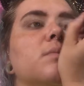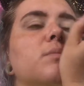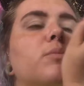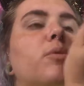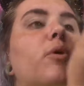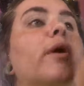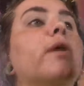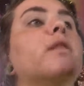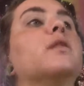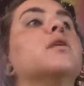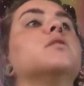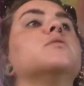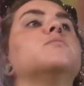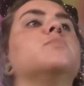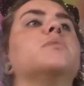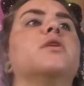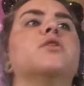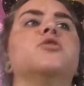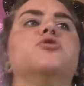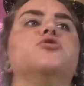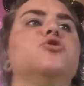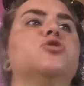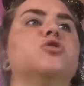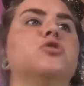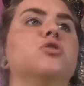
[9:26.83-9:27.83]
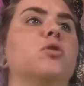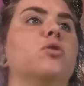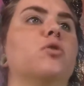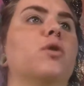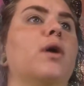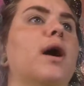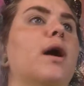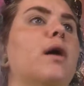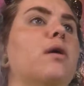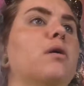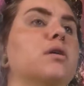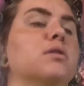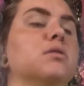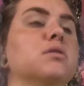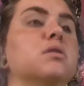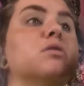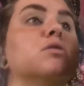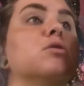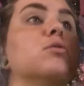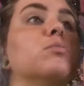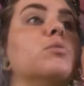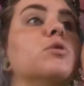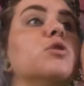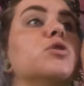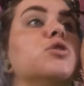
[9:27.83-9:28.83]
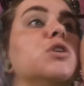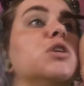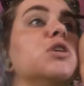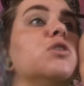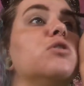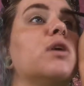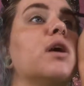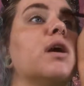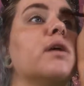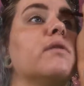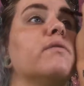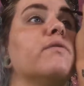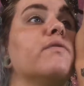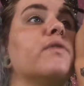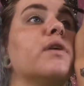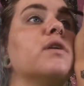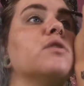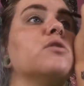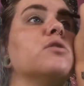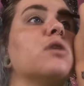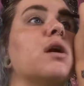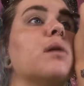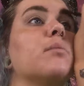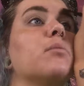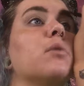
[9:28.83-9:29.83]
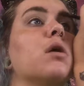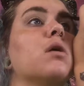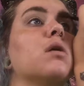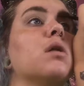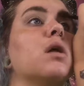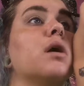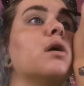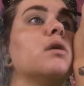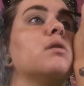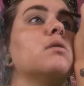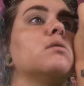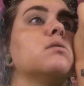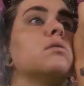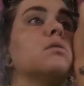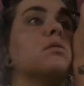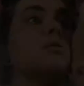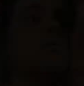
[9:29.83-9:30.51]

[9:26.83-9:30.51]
pointless, because you just don't know how, because it's so bushy you can't even find your eyebrow line.